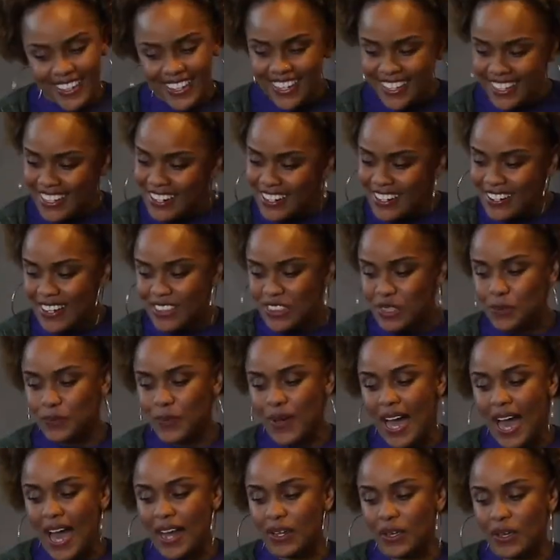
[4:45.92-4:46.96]
Here at the
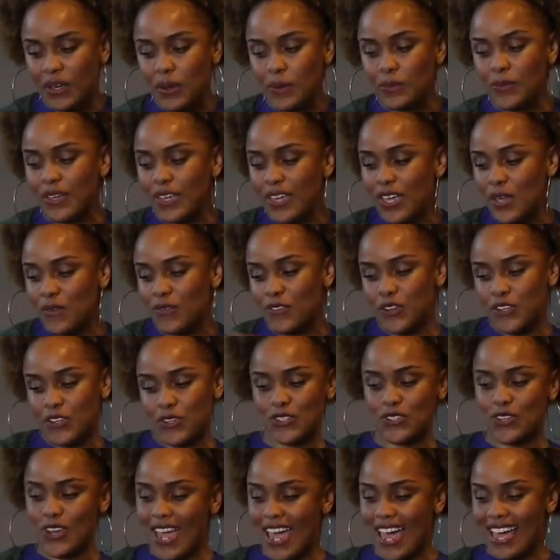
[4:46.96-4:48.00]
bottom, if your
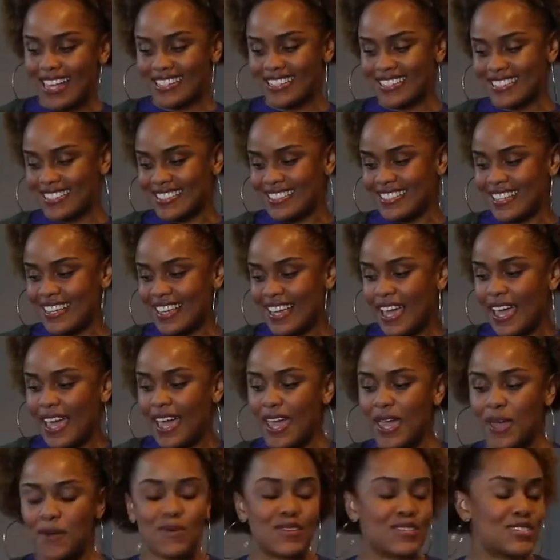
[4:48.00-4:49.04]
user asks,
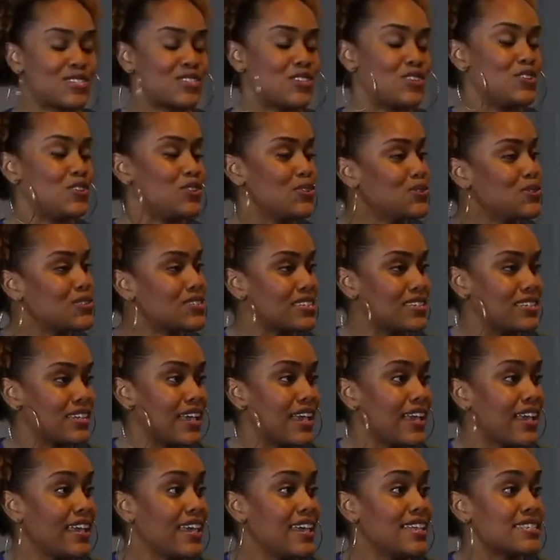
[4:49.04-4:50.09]
hey, what's the news
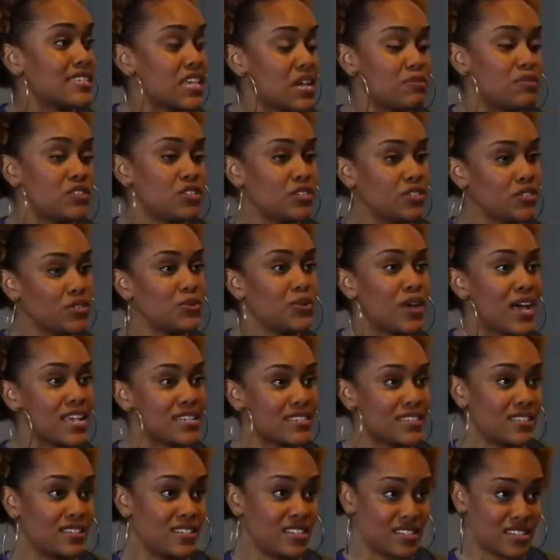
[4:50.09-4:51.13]
today? It's up to you
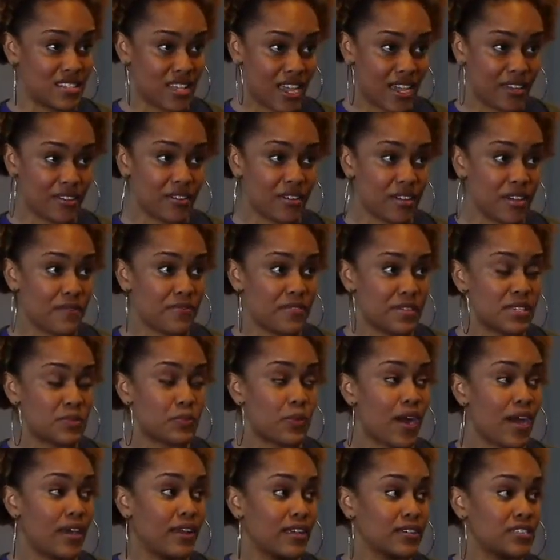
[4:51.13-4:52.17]
as the designer of this
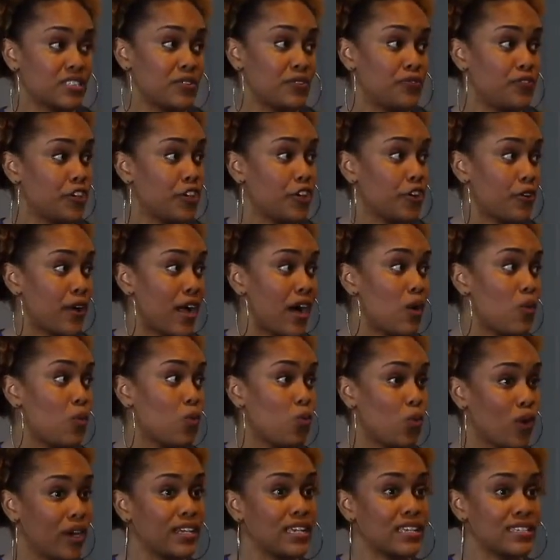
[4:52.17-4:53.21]
product to figure
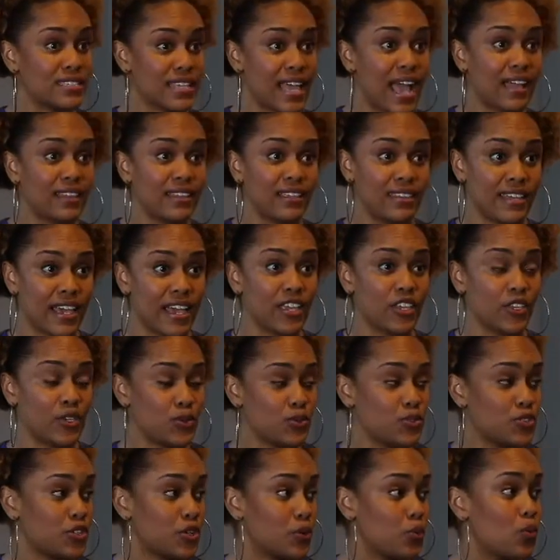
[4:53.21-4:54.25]
out what exactly that
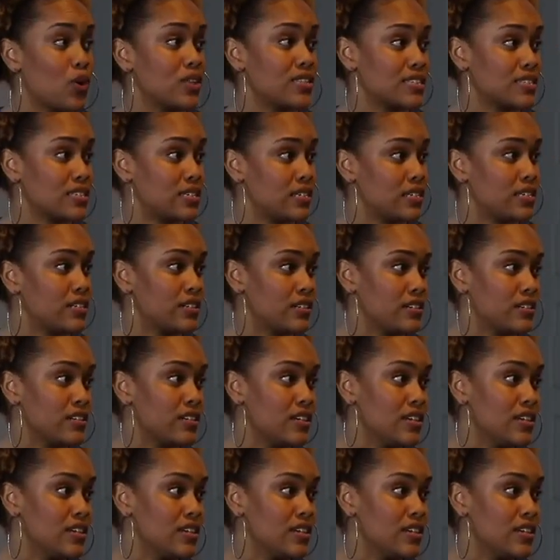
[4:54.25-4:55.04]
user wants to hear.